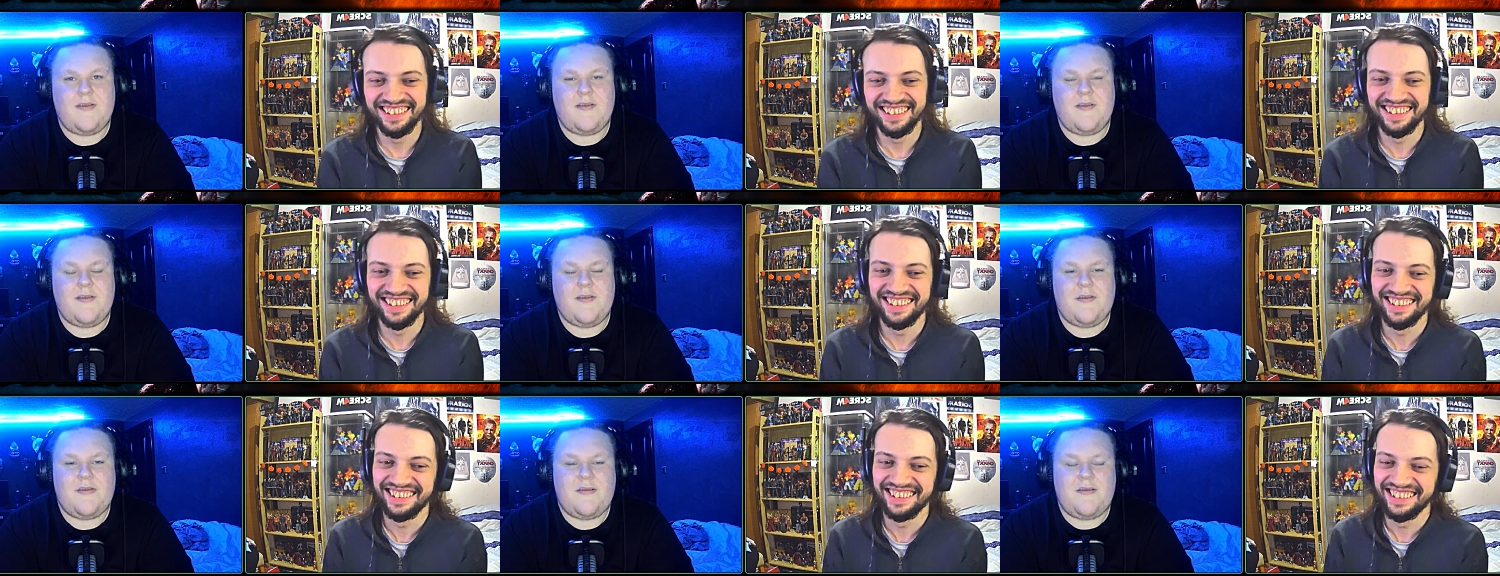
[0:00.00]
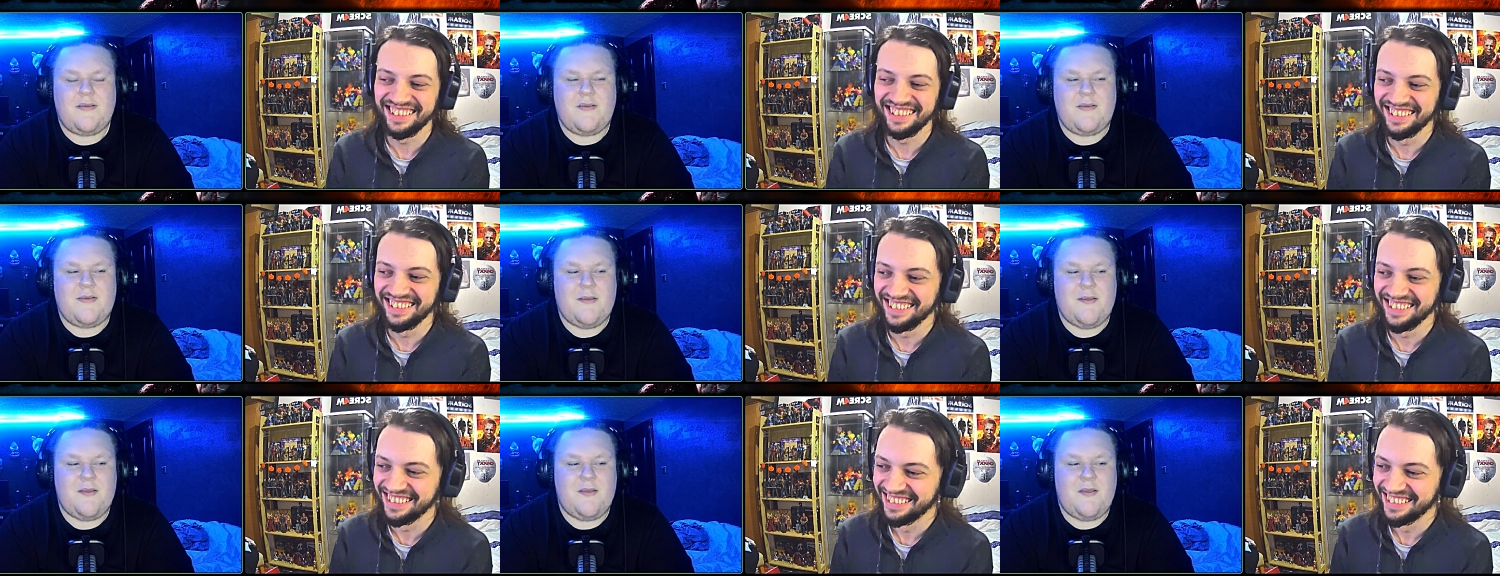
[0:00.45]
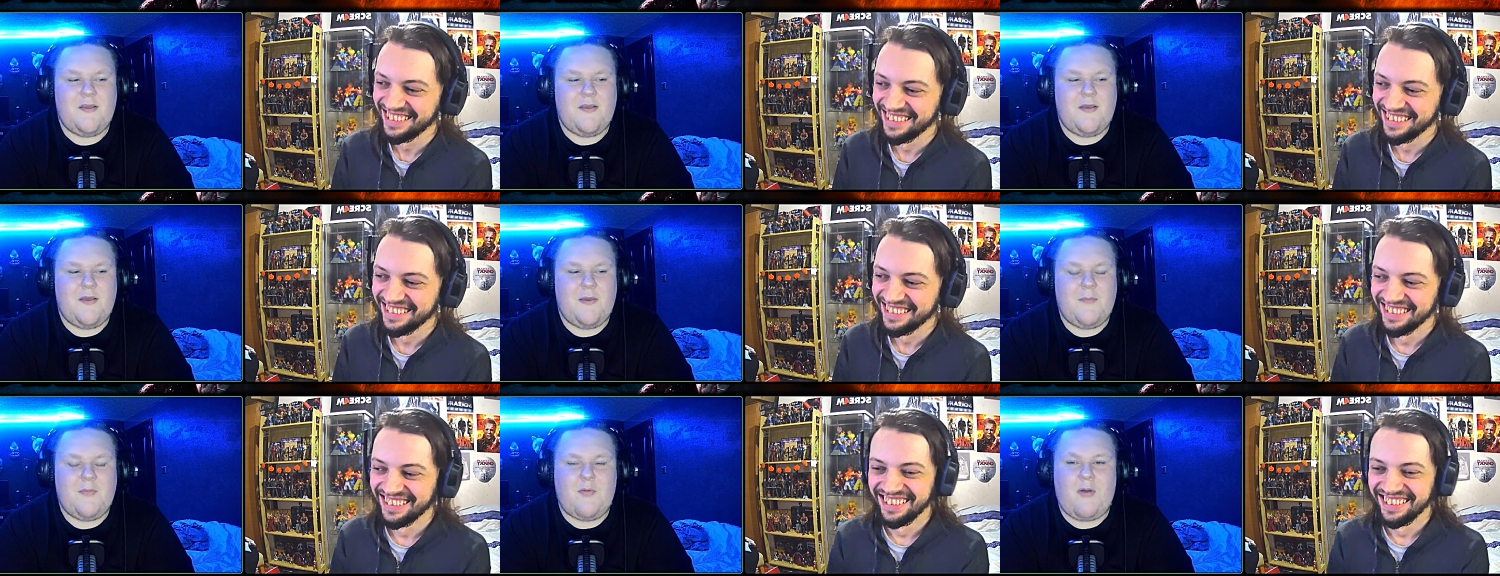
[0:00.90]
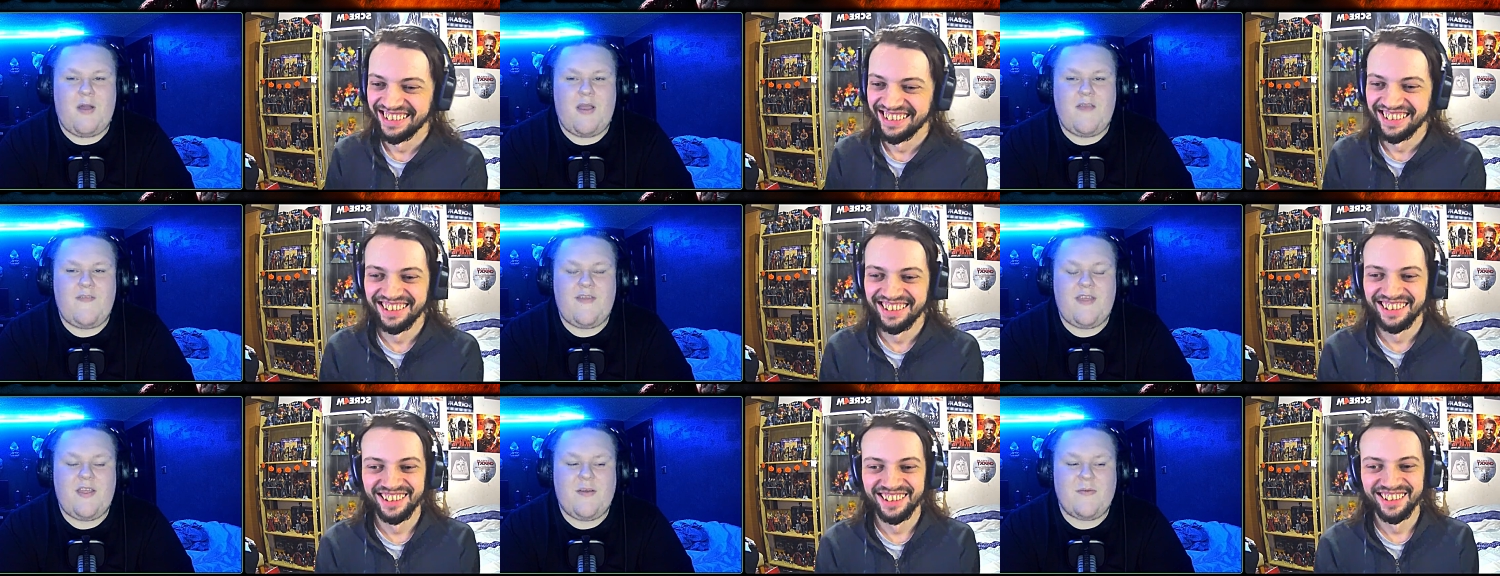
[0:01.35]
Speaker 1: but what
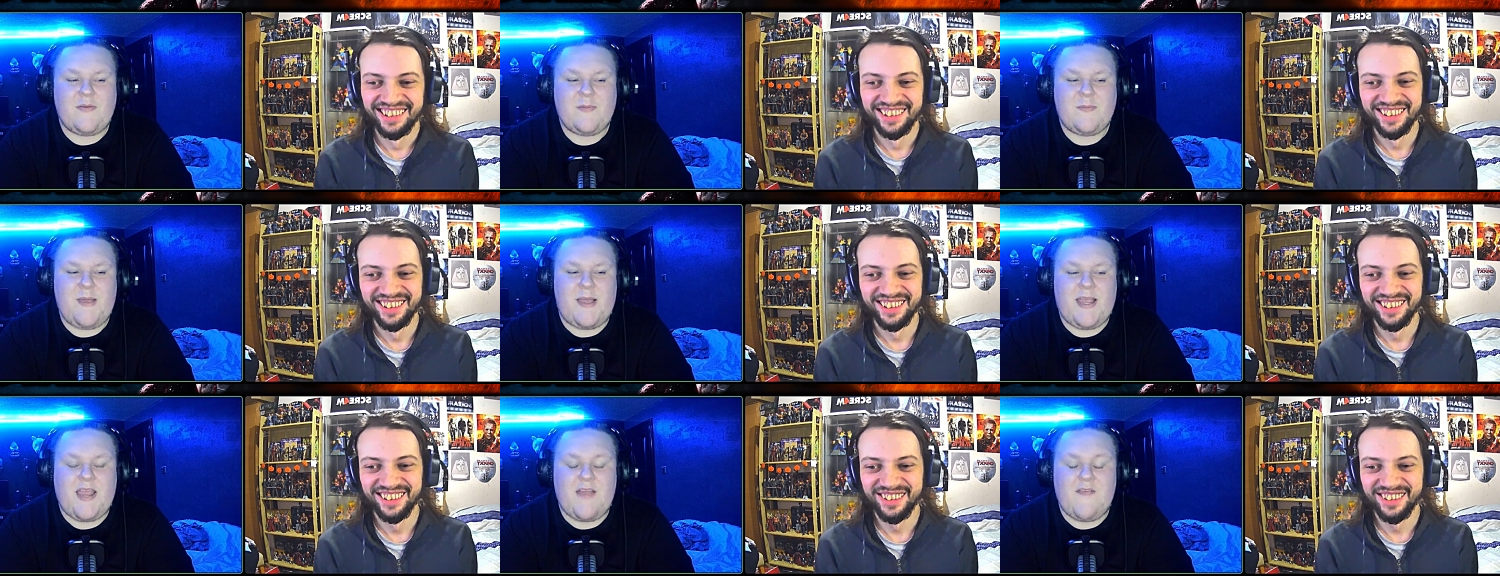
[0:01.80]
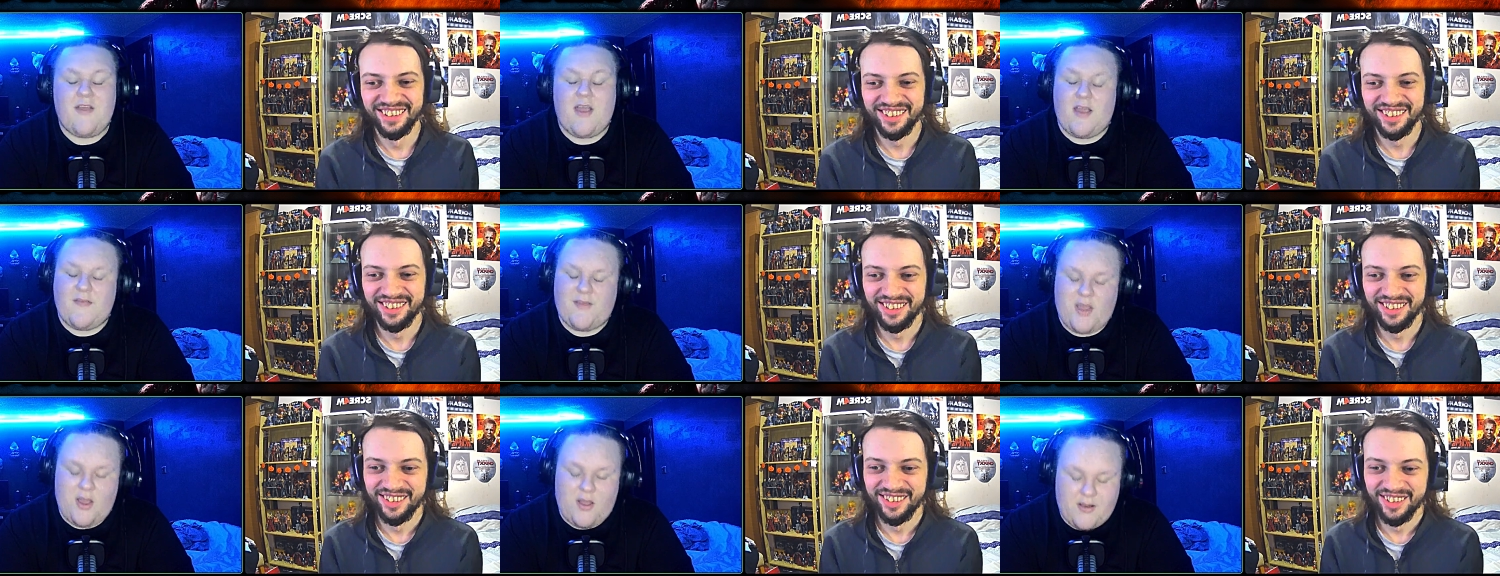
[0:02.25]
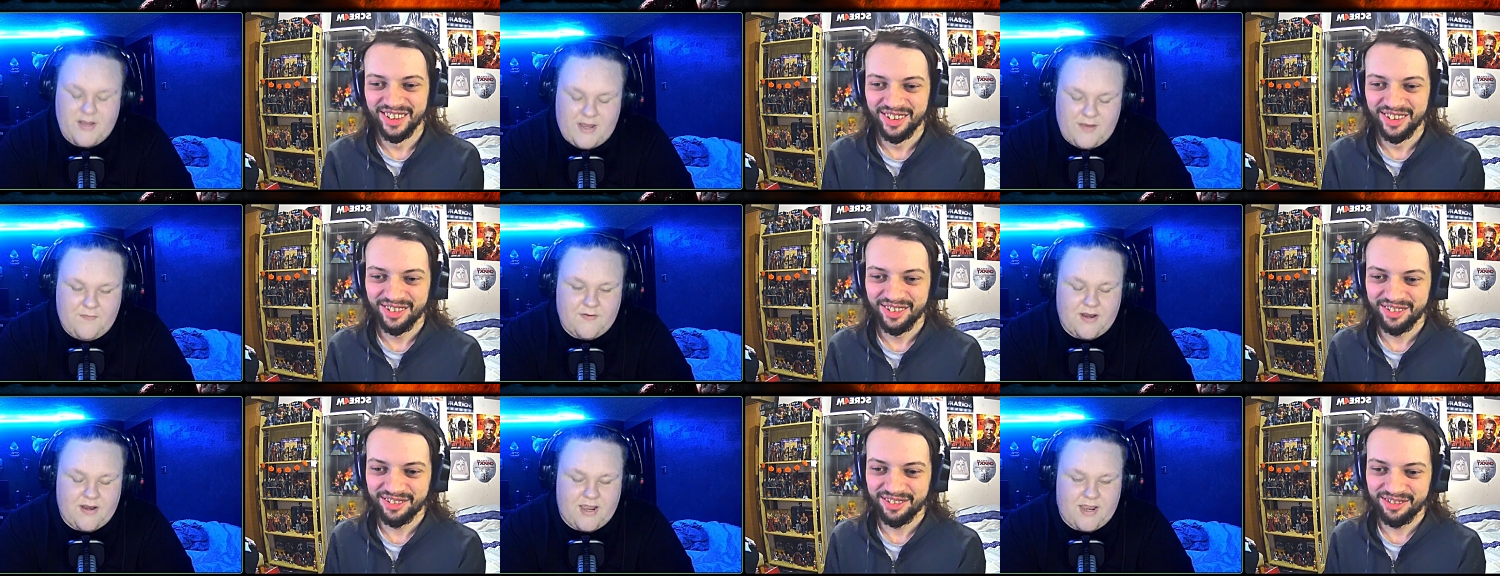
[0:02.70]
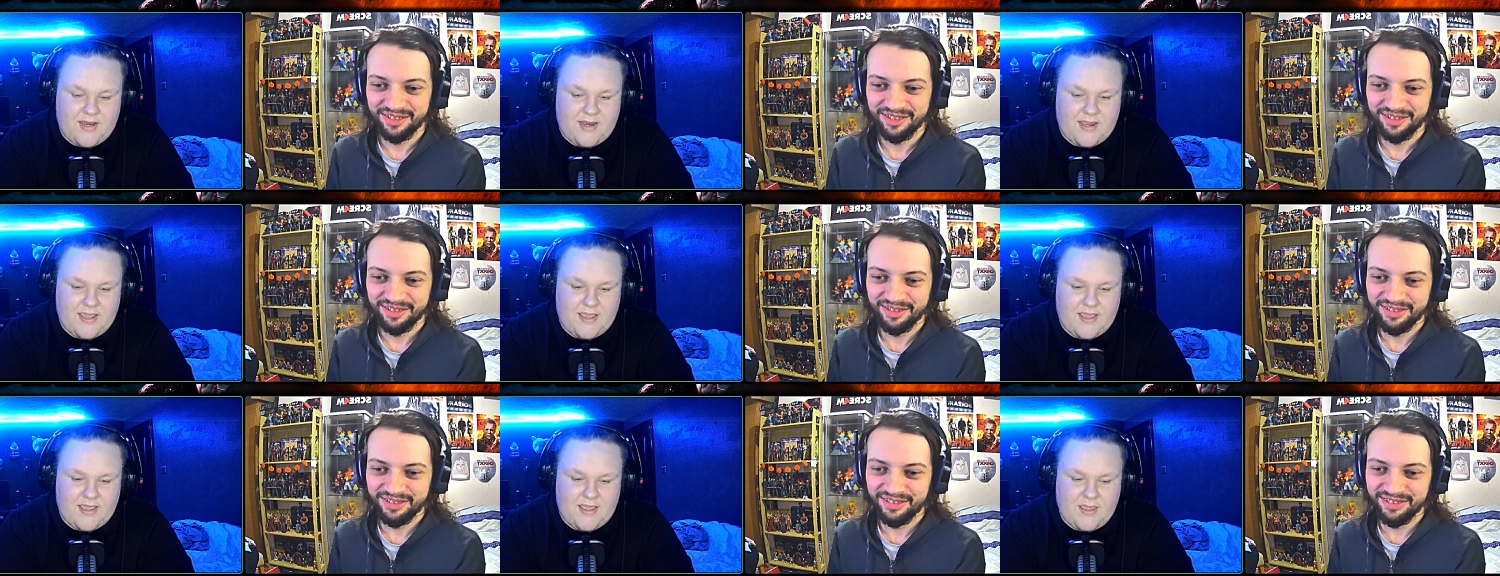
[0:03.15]
if he comes back every... Have you got a different
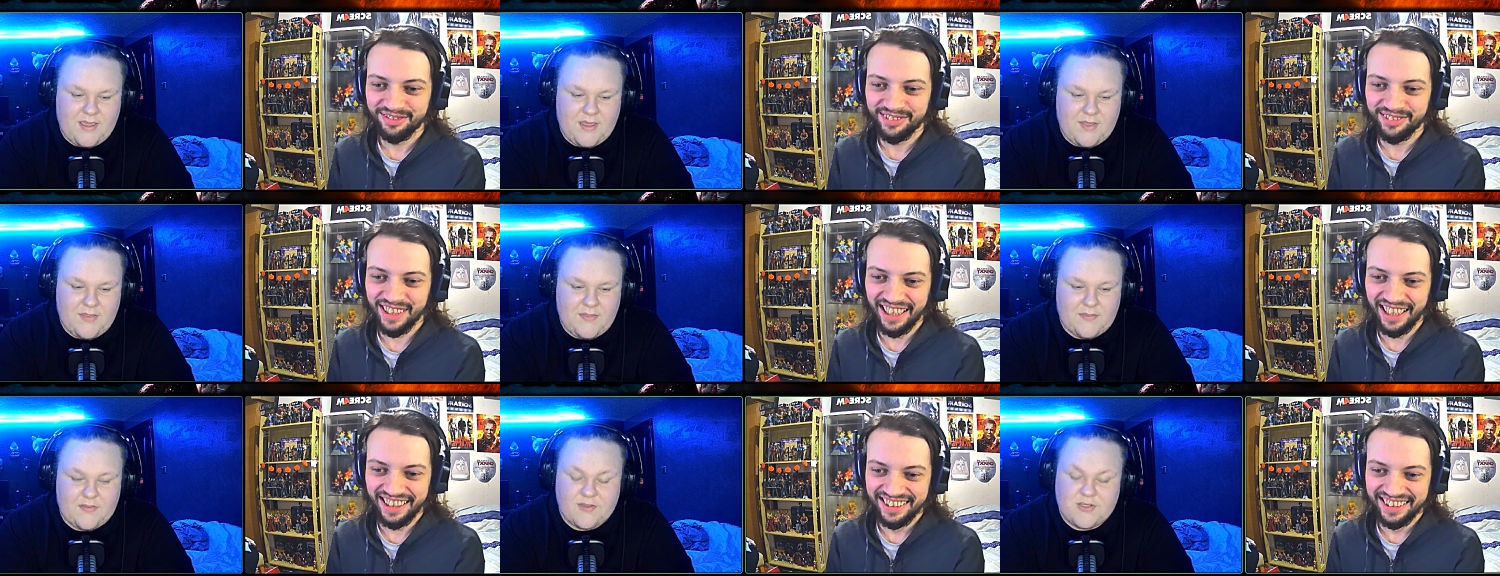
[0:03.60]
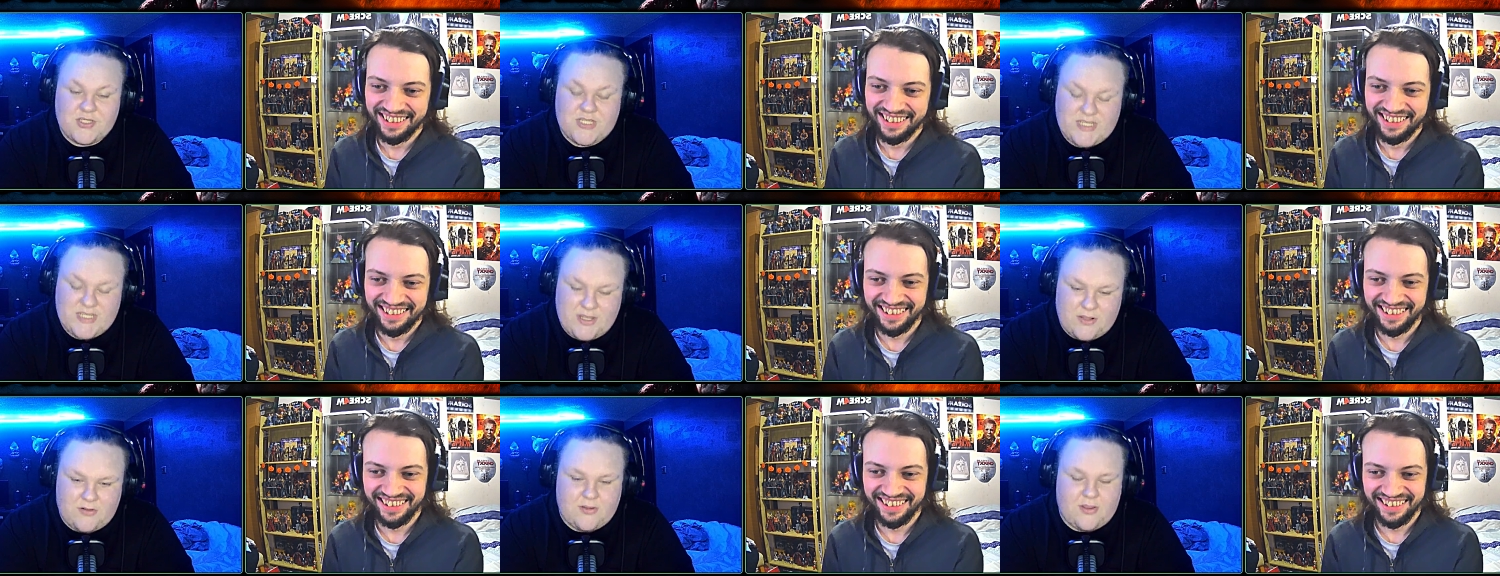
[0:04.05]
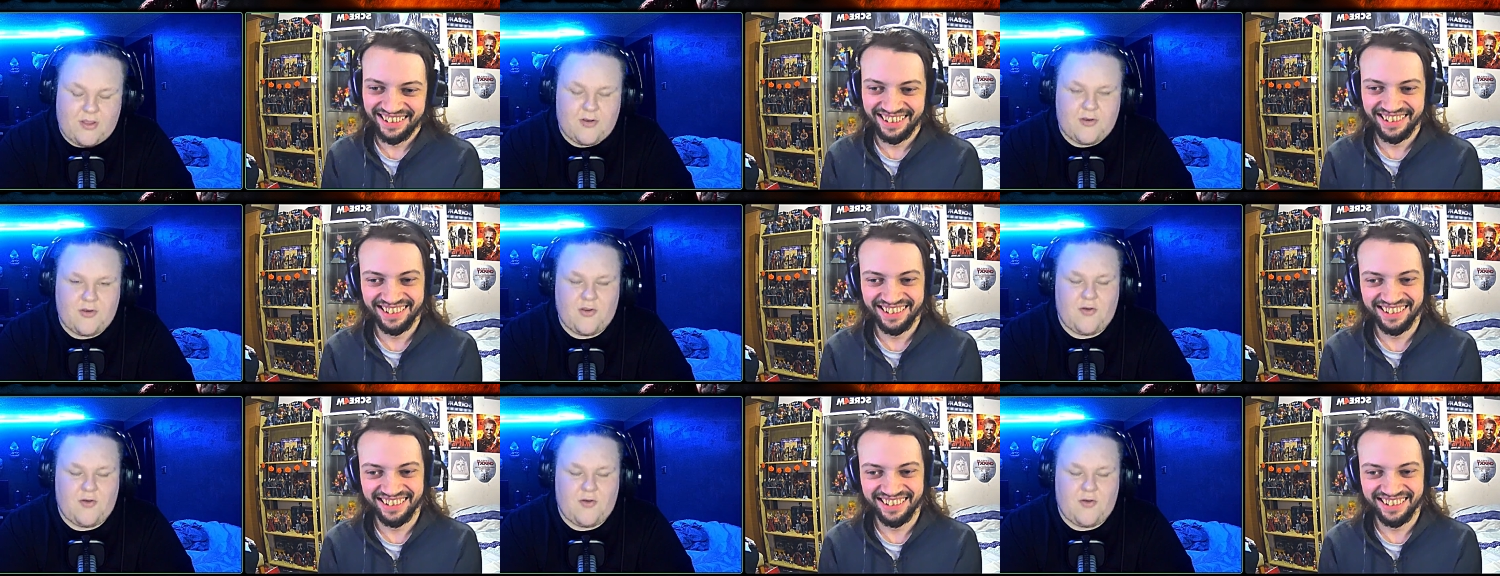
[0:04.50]
idea that's still not